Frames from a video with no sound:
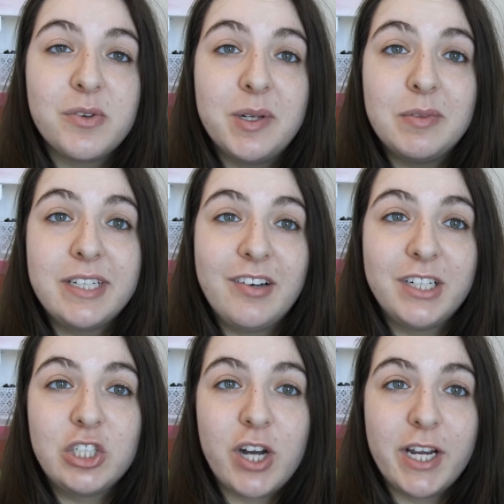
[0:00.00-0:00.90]
So we will
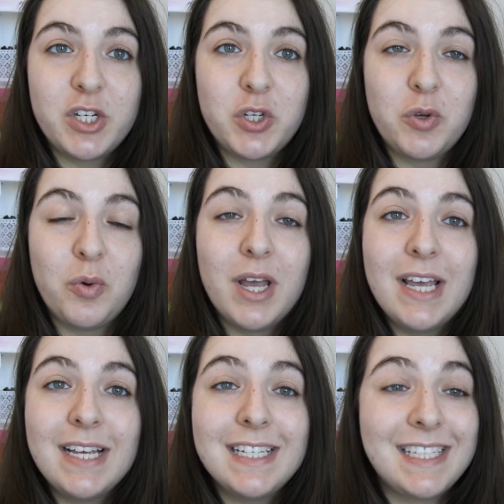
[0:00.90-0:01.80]
definitely try to
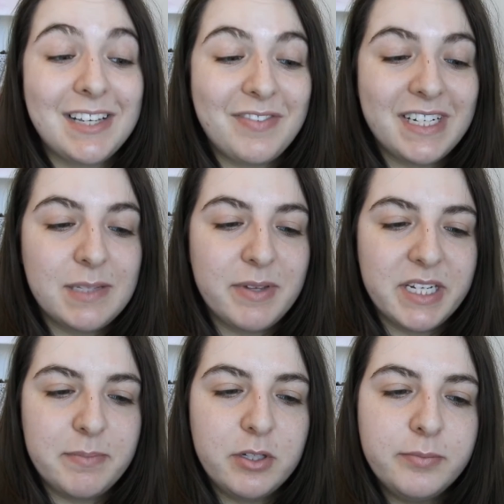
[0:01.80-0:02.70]
see if it is
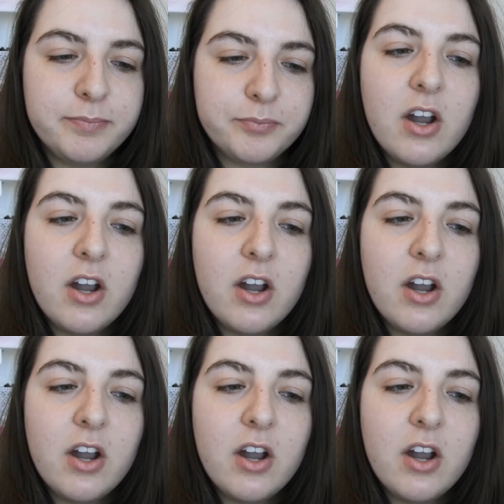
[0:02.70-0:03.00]
buildable.